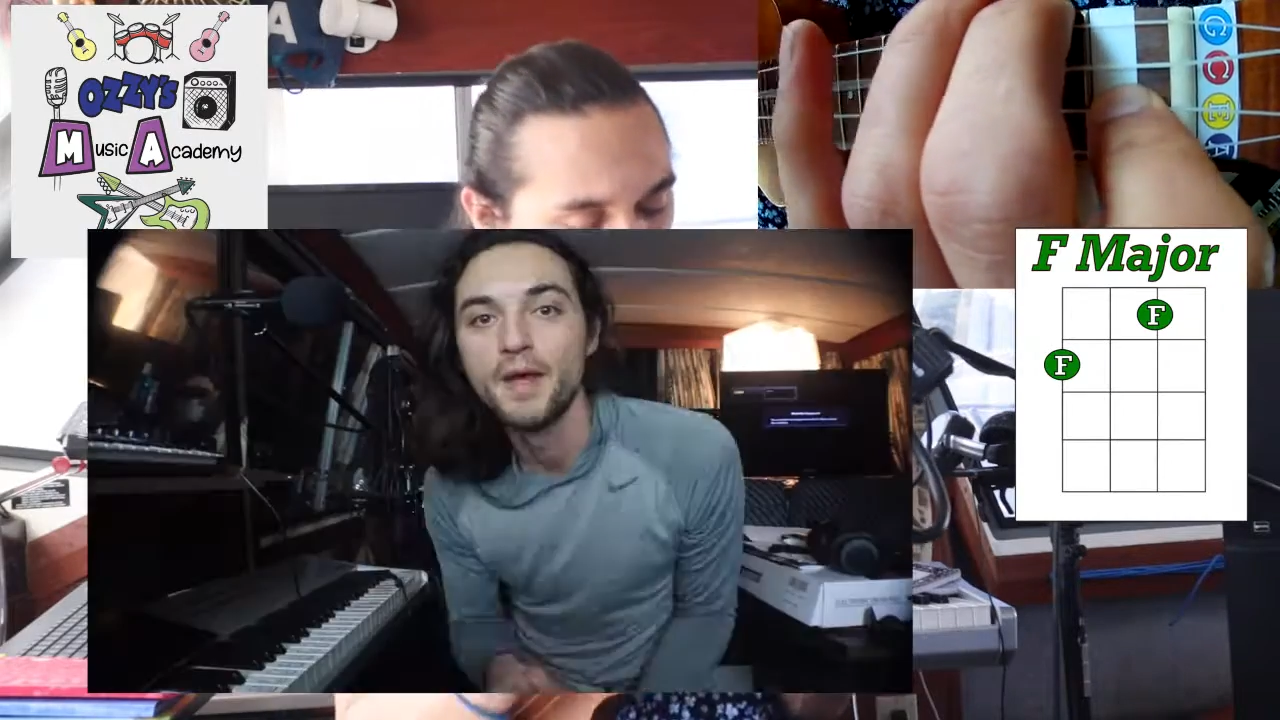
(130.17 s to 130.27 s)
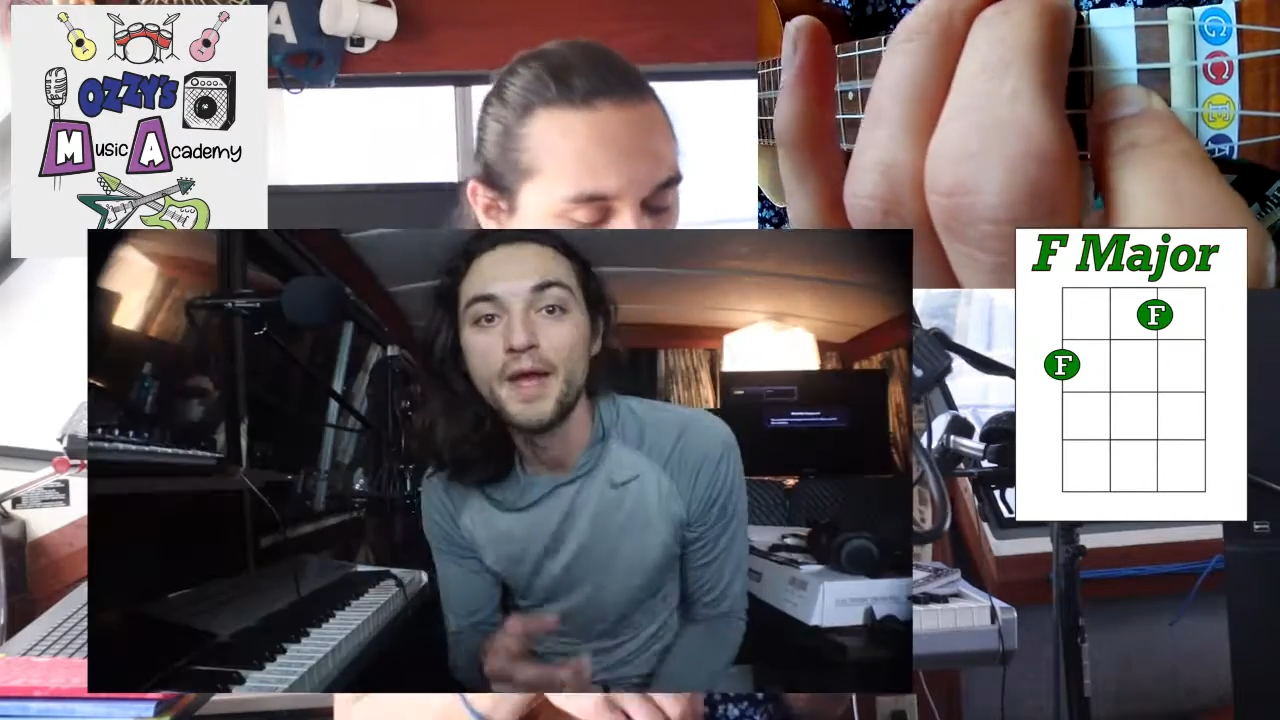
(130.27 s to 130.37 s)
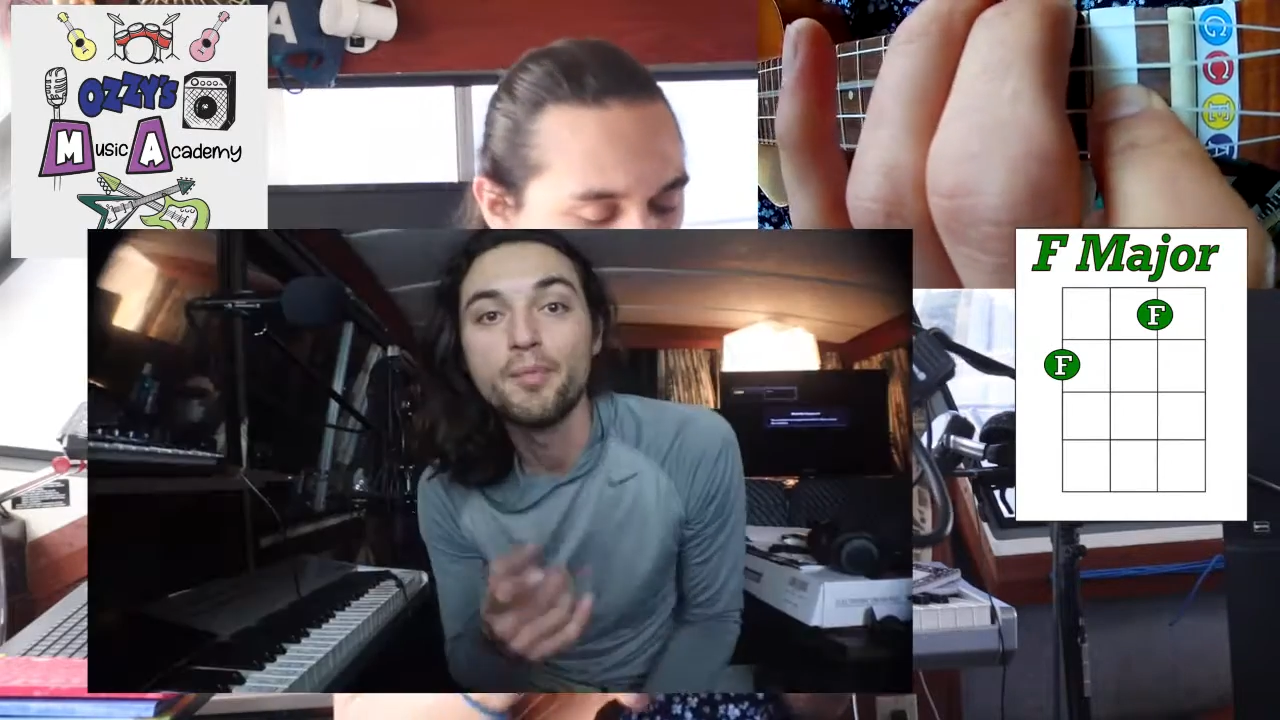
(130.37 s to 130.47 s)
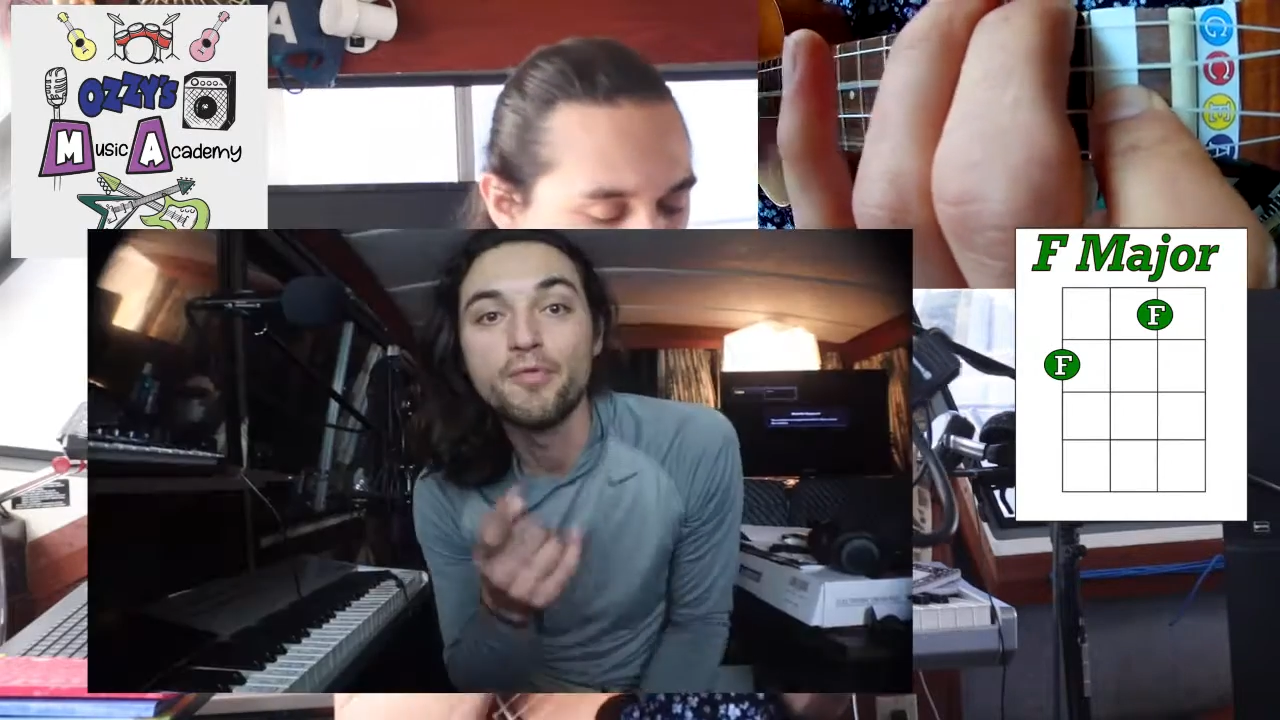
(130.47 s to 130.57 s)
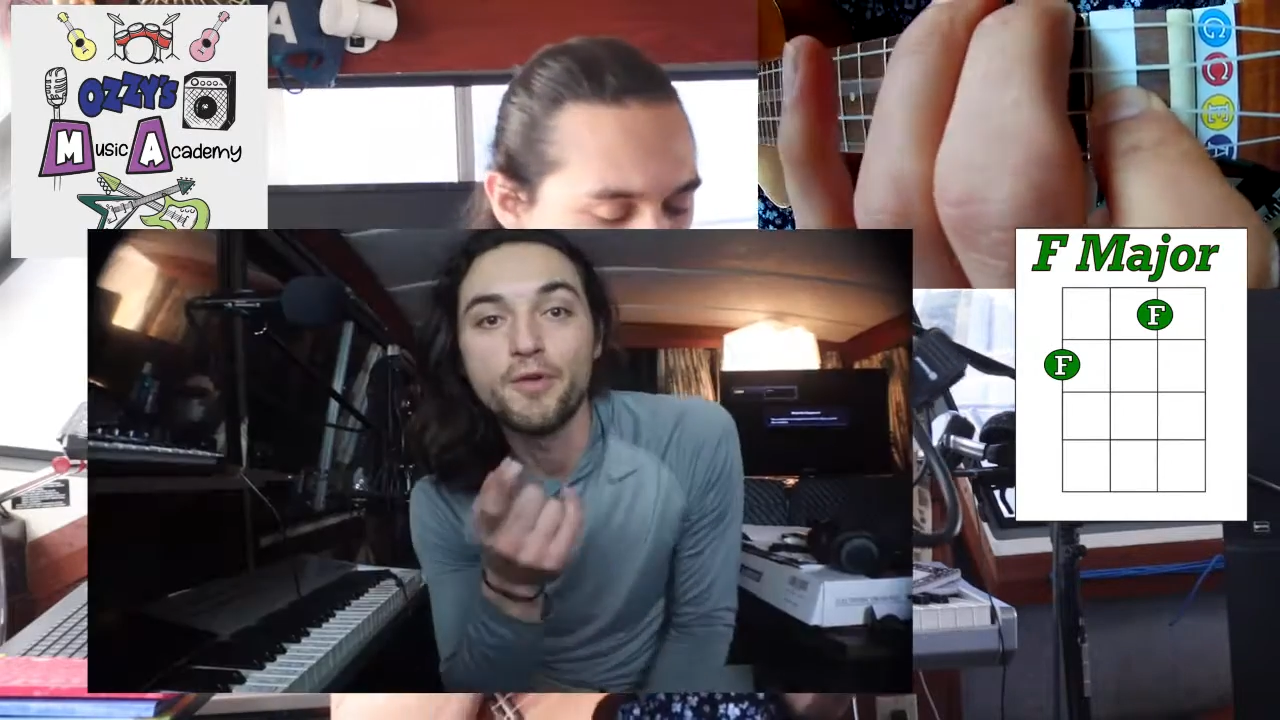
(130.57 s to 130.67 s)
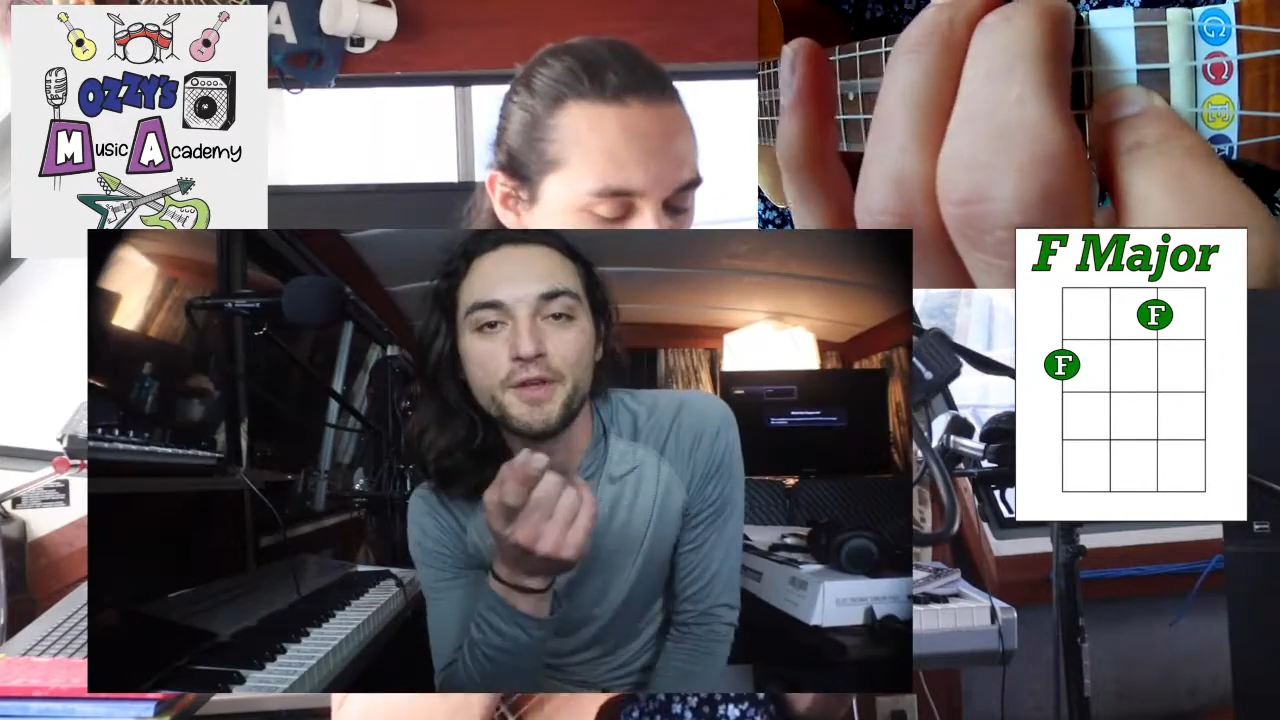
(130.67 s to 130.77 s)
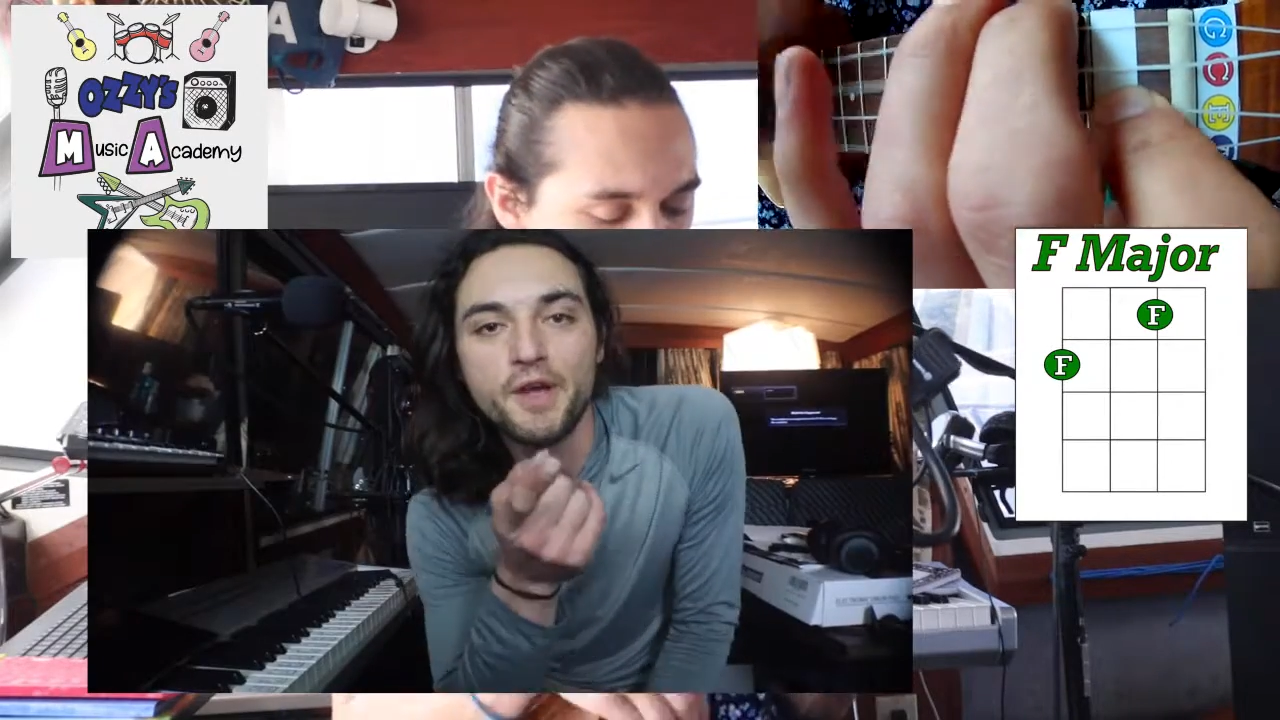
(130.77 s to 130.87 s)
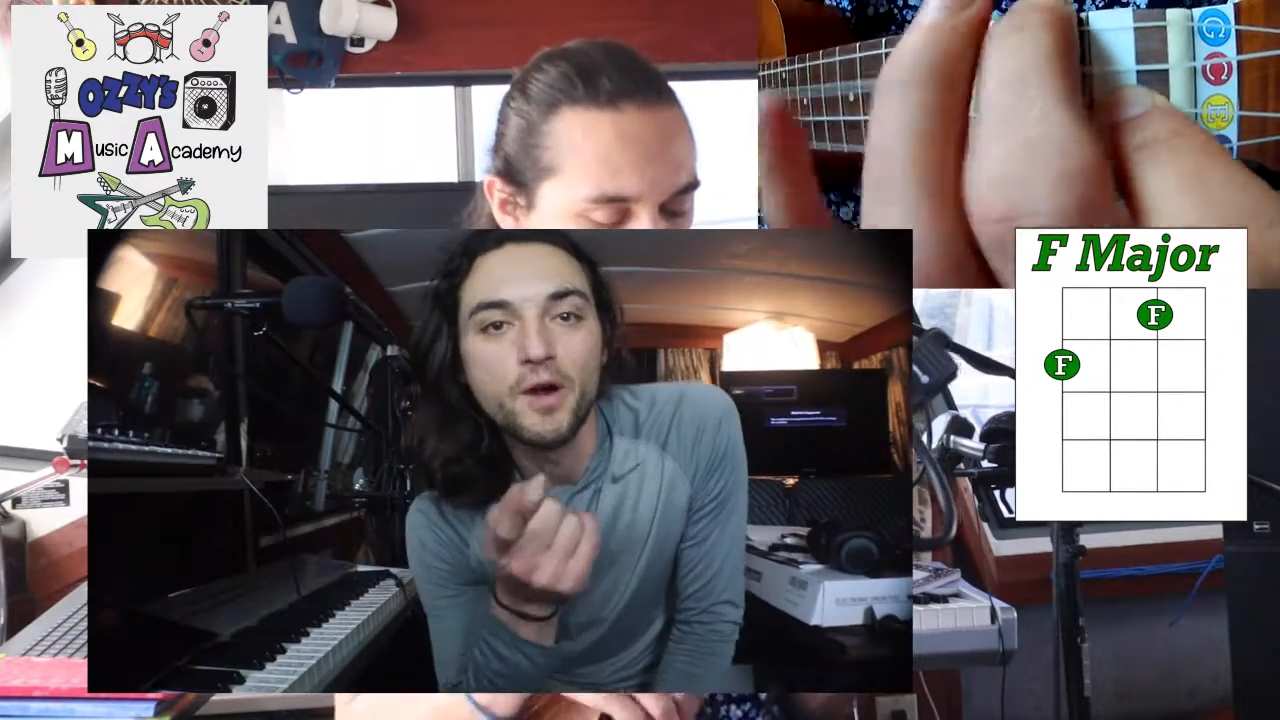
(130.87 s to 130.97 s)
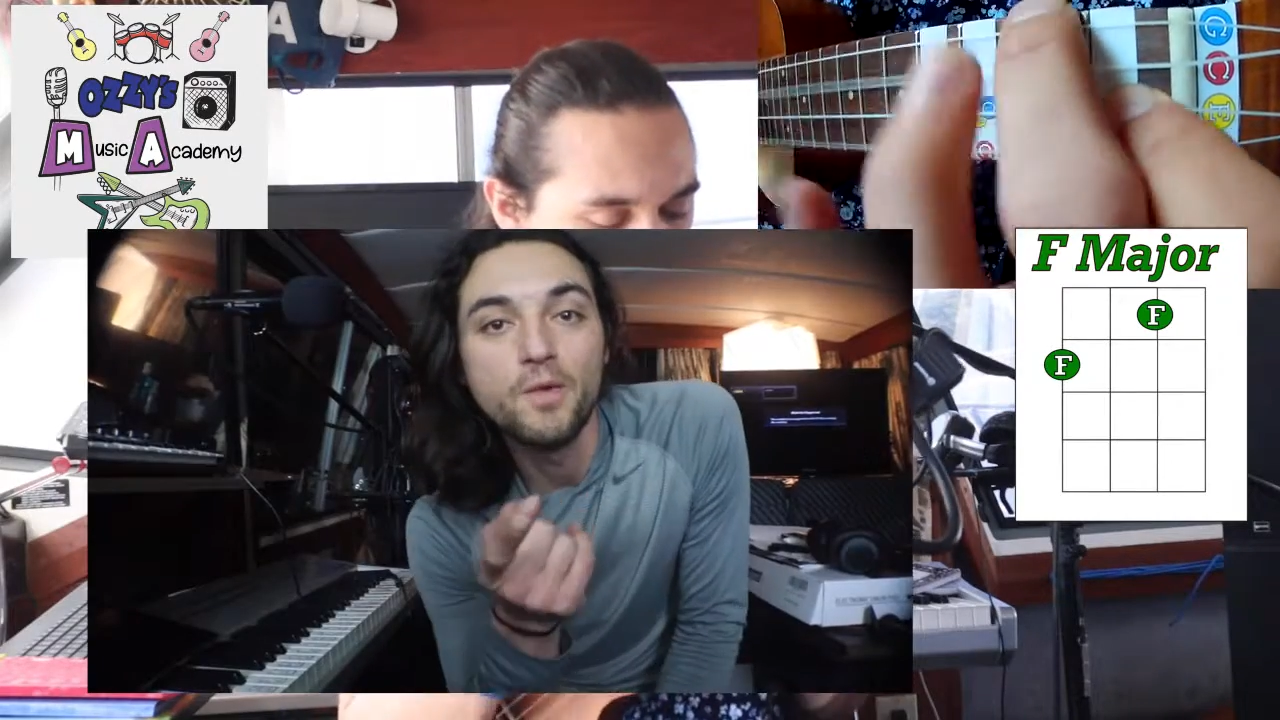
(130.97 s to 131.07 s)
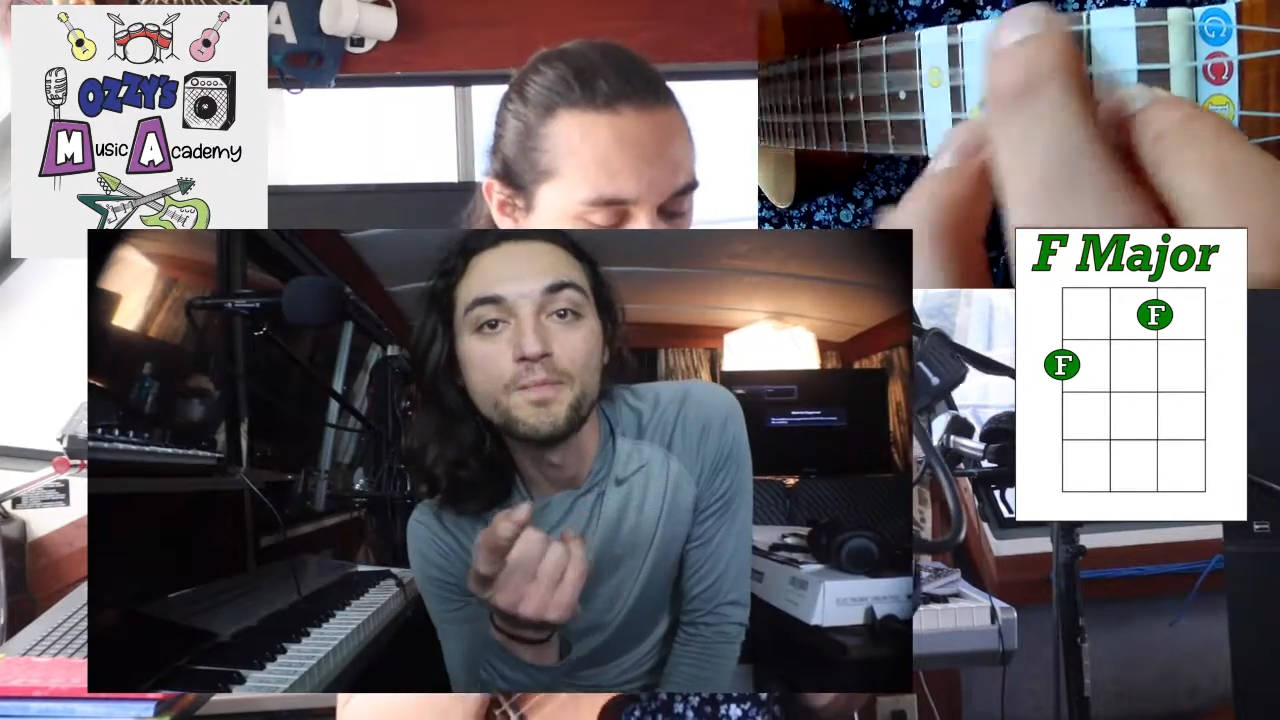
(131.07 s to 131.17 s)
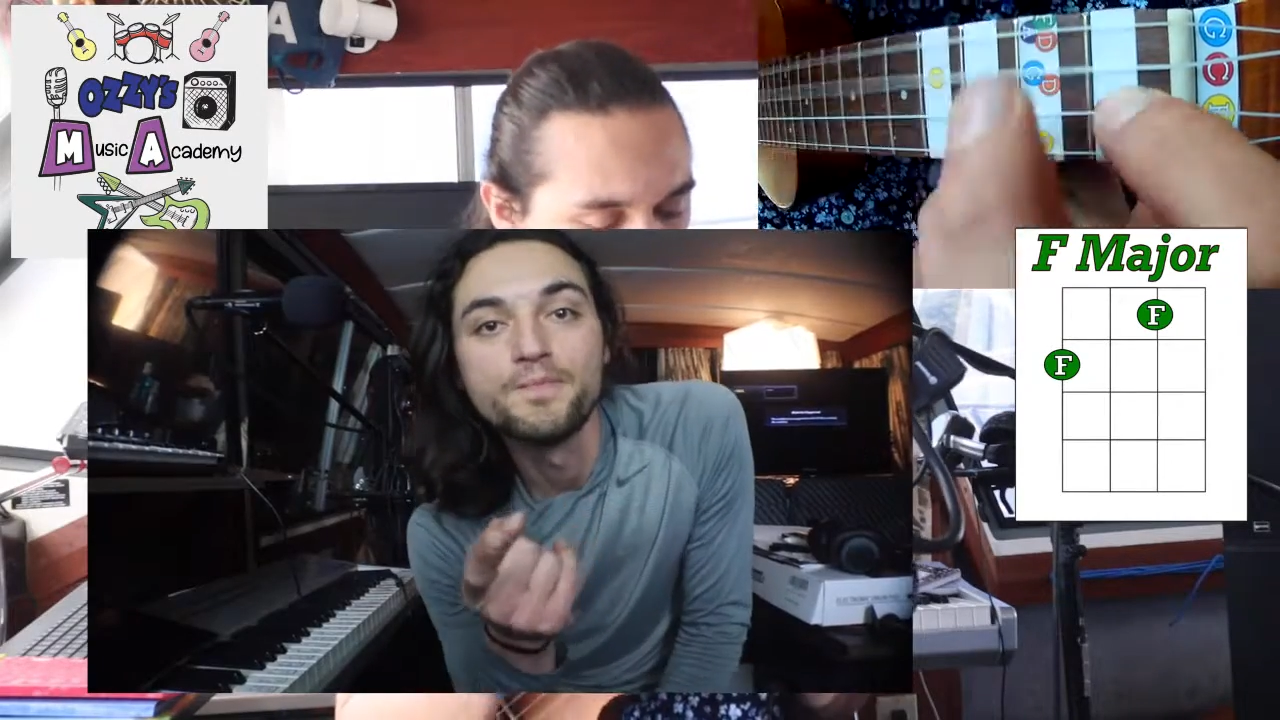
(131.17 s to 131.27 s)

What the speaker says: Hey, before you go,